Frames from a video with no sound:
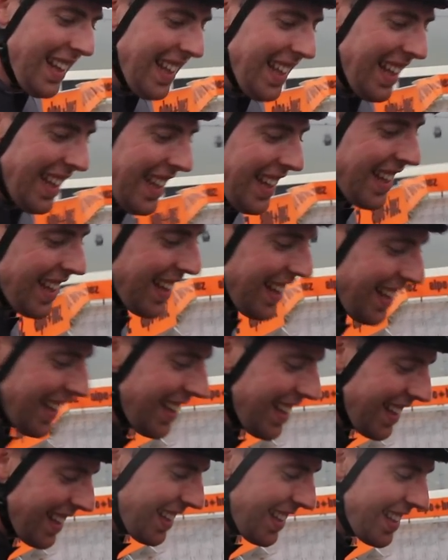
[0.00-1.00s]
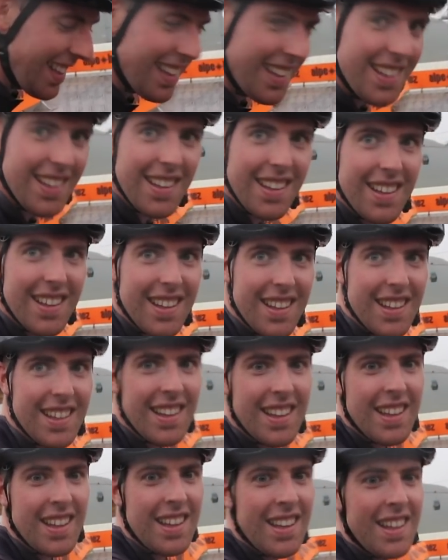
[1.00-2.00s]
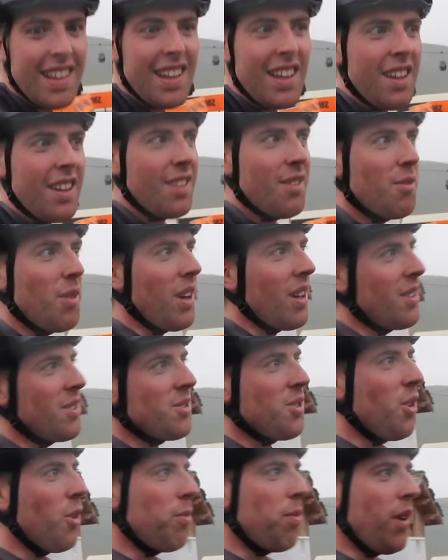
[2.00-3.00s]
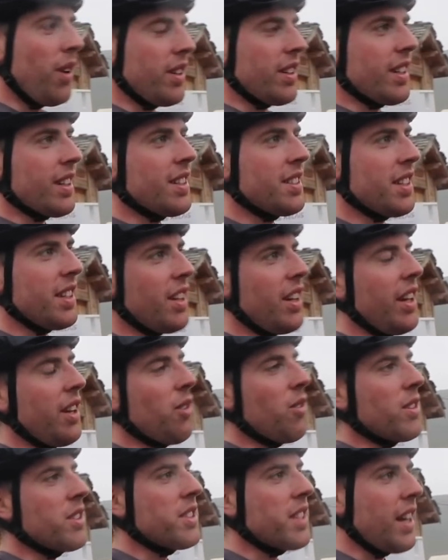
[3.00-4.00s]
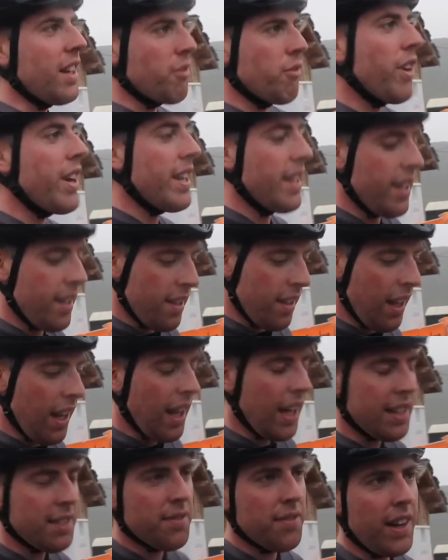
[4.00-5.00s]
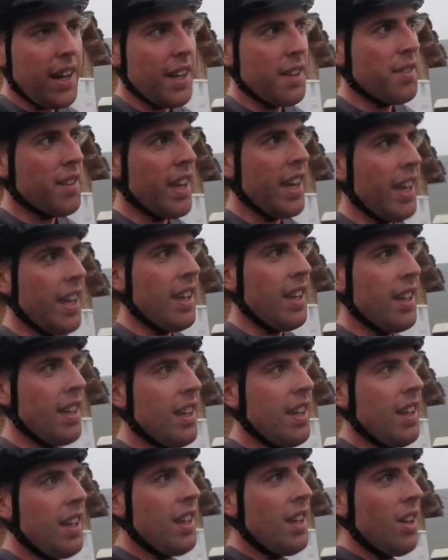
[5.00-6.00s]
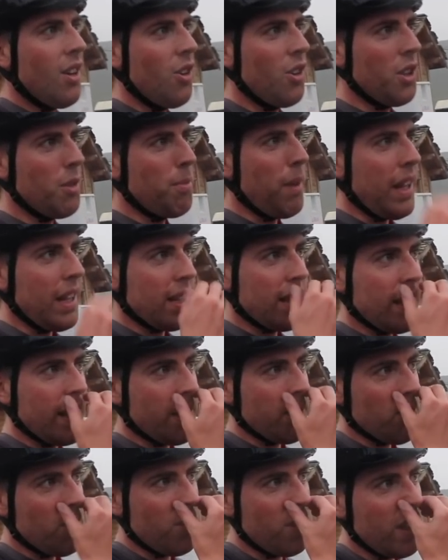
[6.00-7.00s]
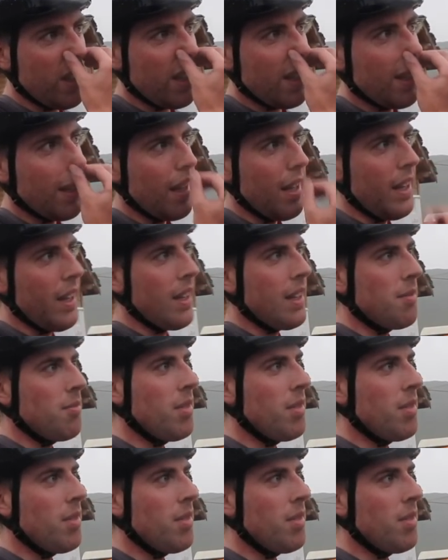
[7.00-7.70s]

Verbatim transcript: You're not um, wearing your rain cape, so... Well, there's no point, because it, it, only started raining in the last 5k yeah. on the balcony road. Yeah.